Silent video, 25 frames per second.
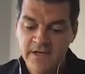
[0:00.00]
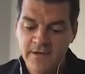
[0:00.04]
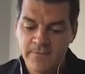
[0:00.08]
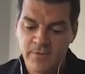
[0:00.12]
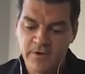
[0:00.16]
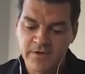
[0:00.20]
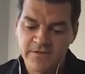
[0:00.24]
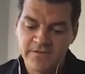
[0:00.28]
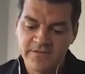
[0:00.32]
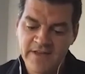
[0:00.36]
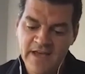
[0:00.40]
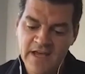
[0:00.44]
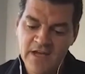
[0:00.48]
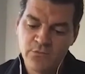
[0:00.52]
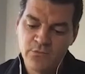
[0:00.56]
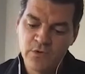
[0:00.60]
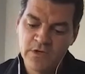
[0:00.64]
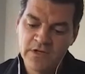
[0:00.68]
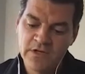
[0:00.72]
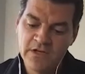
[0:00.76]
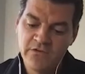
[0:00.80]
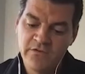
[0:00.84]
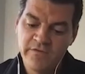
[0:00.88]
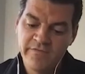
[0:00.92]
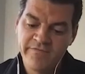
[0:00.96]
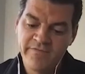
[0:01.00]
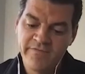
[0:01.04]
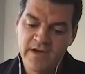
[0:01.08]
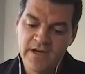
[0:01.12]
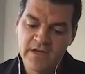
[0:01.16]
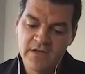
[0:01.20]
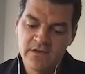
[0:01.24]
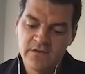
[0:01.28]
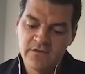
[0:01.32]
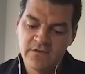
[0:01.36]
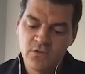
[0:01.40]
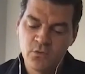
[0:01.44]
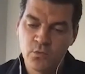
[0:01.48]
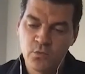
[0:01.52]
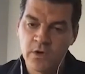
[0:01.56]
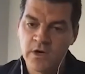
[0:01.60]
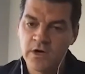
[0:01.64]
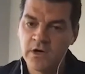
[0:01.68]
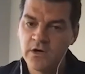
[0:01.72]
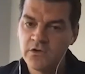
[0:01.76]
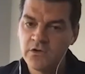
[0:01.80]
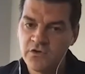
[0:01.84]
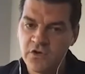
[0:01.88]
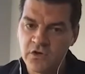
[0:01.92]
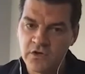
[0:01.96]
But then we need to find
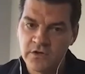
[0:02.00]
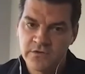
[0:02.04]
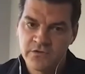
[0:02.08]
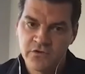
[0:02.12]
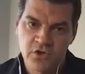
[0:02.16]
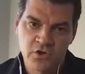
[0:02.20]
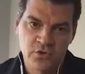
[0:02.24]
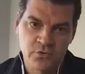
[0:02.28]
where the